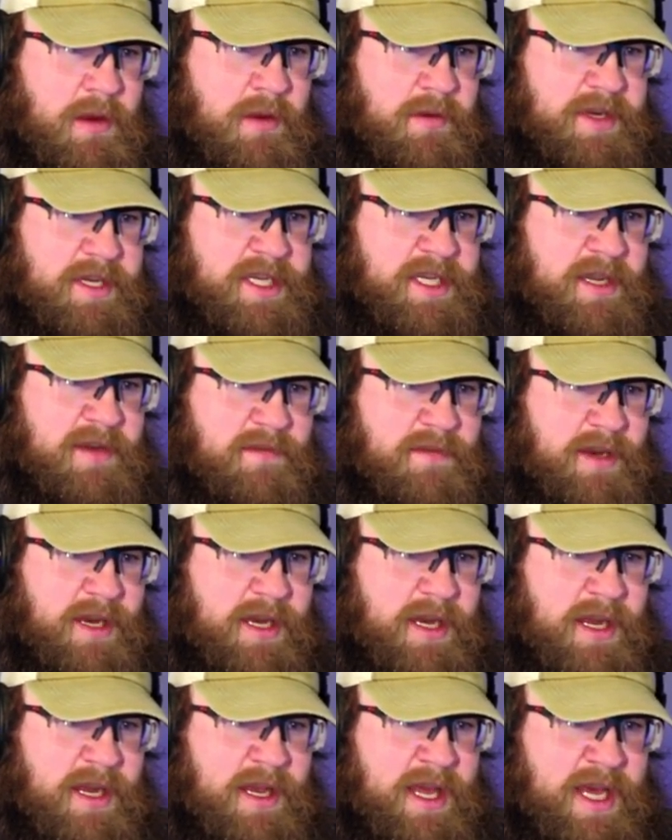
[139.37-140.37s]
it's definitely
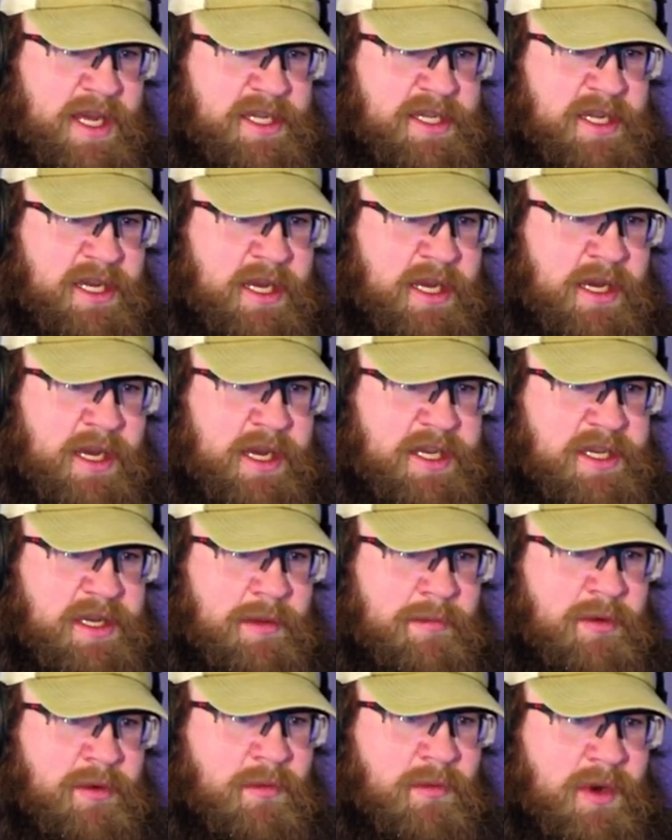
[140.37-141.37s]
not that side. It's
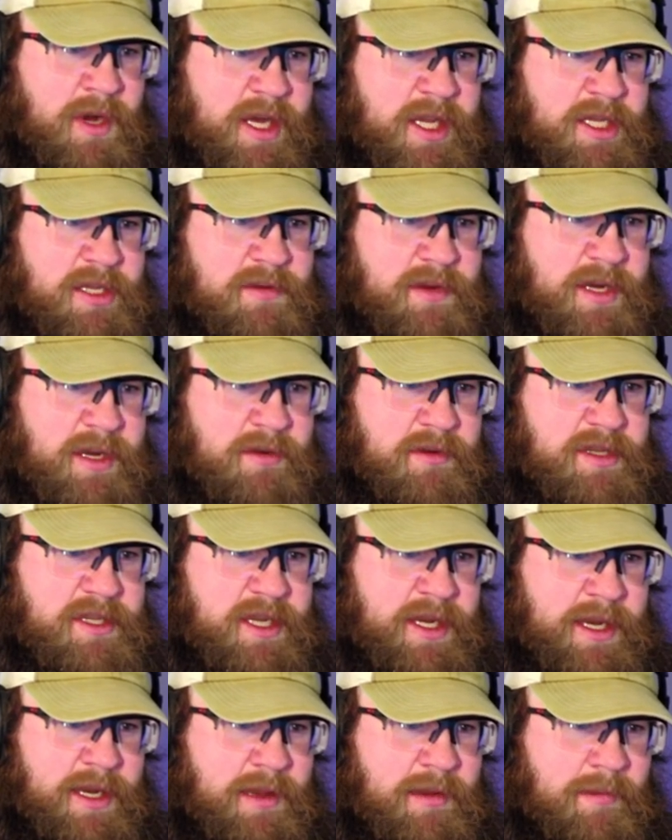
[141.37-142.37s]
number 1, so I know it's
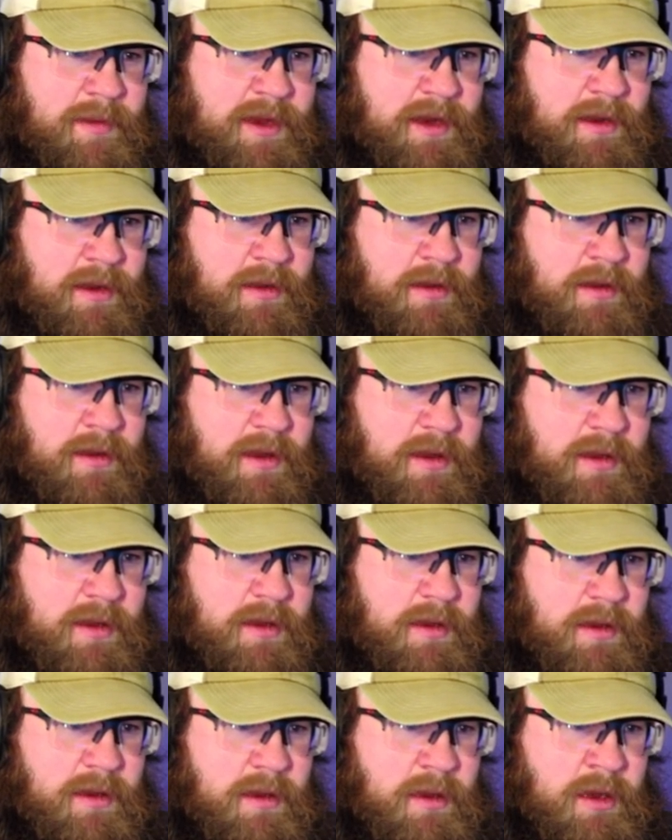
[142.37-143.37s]
not in the middle.
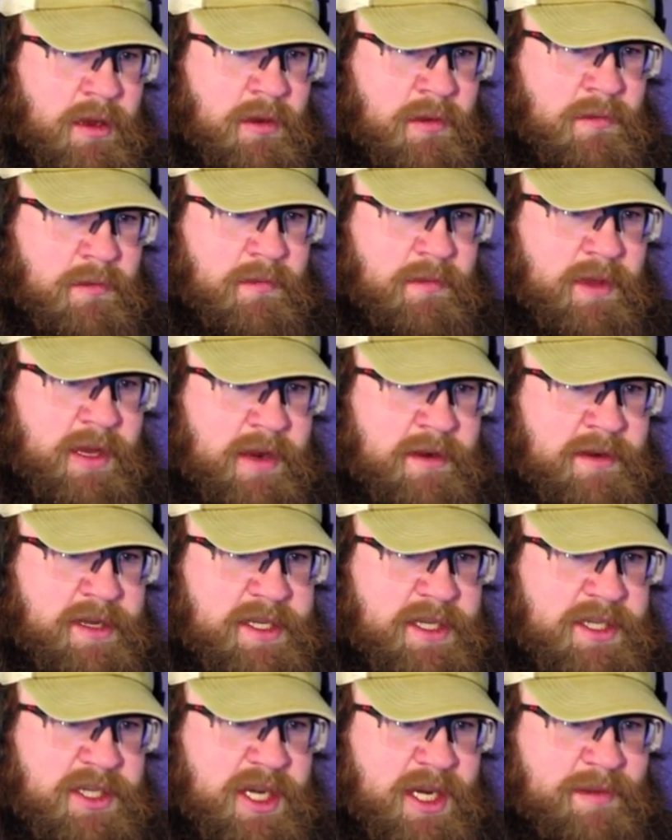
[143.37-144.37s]
Oh, there
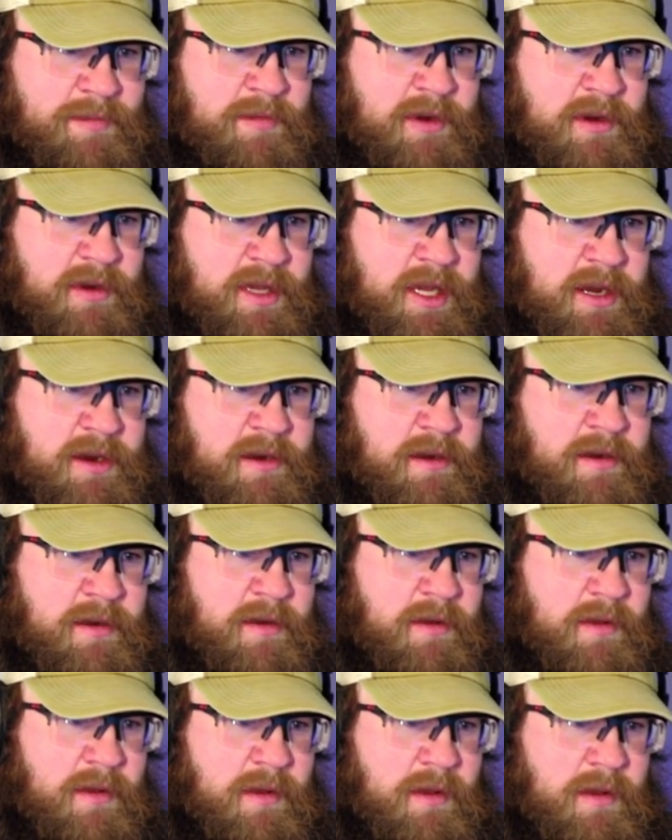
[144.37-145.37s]
is a check mark there.
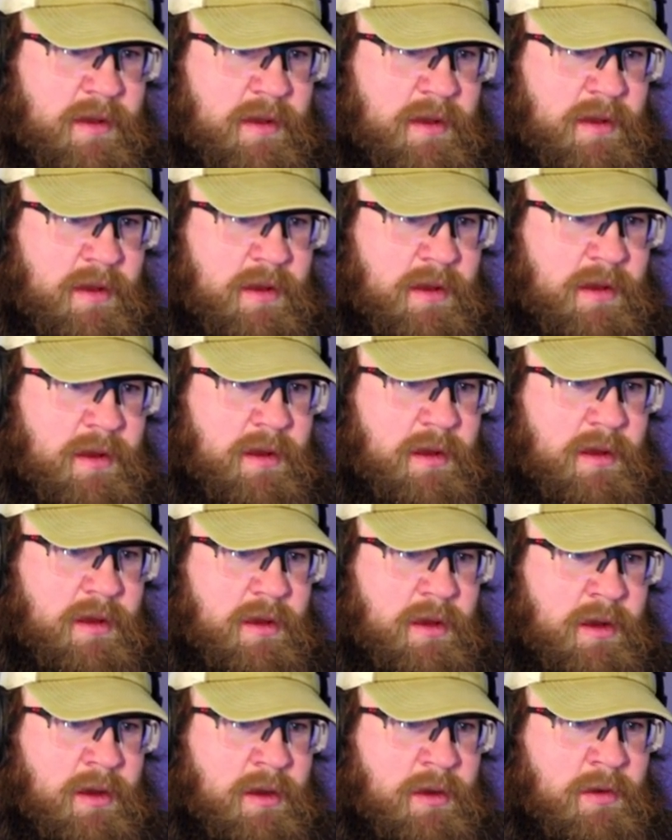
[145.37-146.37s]

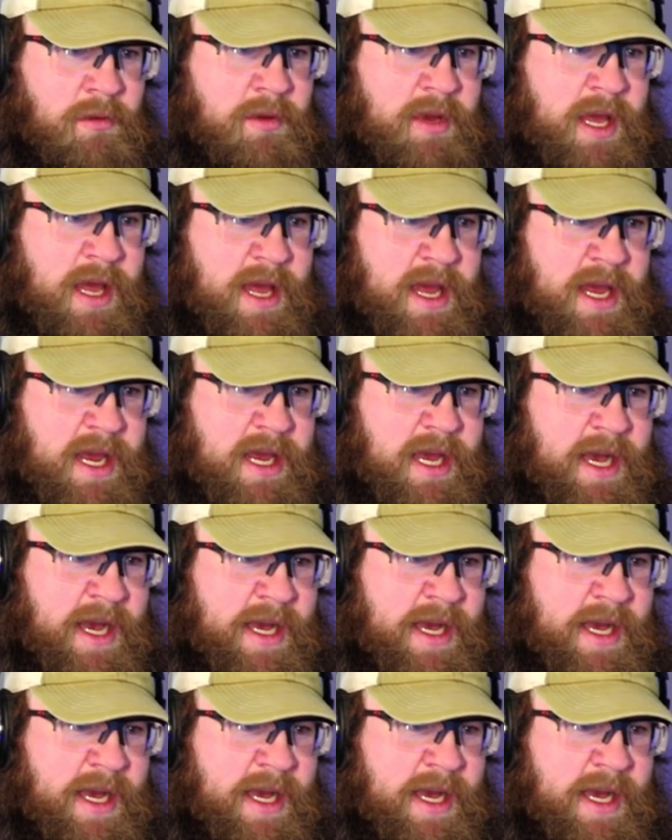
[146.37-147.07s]
Okay, I